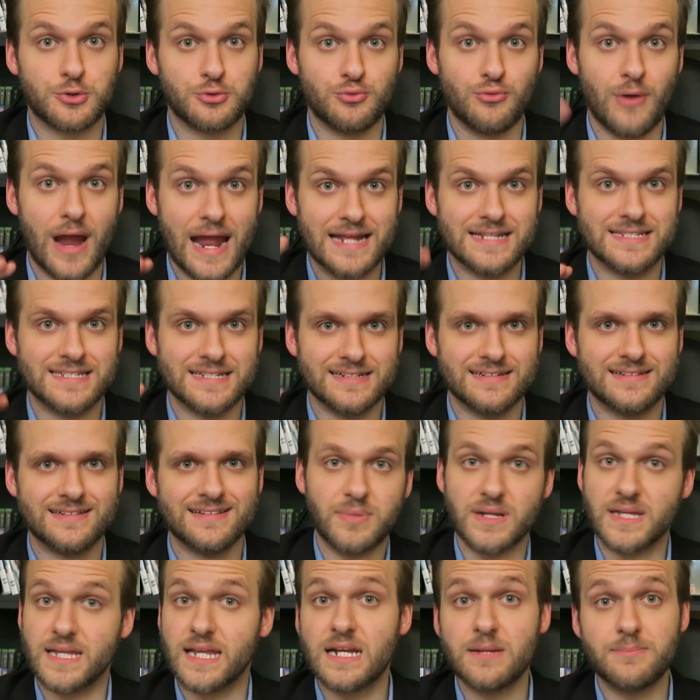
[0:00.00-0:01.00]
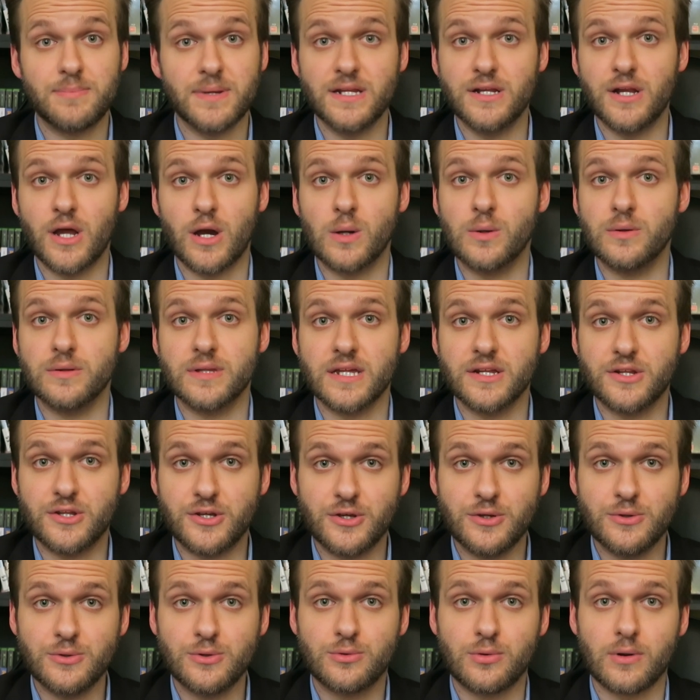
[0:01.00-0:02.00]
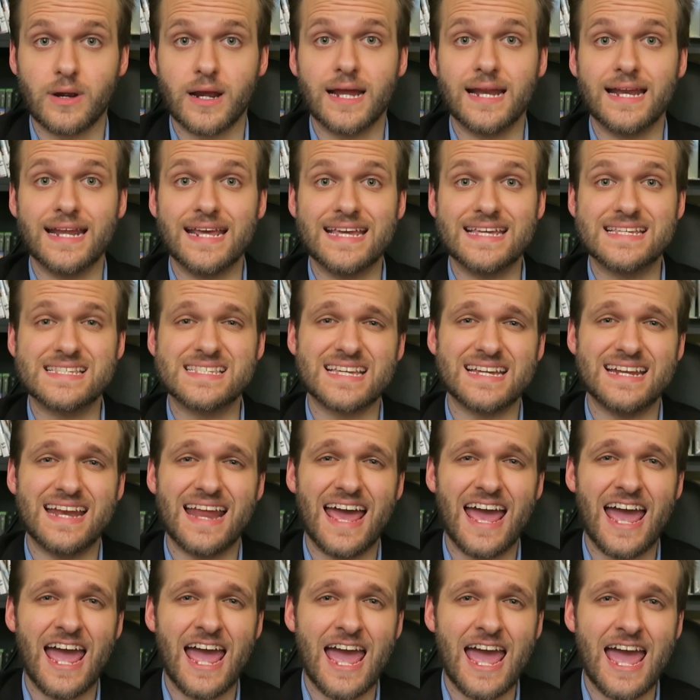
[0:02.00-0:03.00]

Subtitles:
Granted. But let it be known that Hugh Grant is an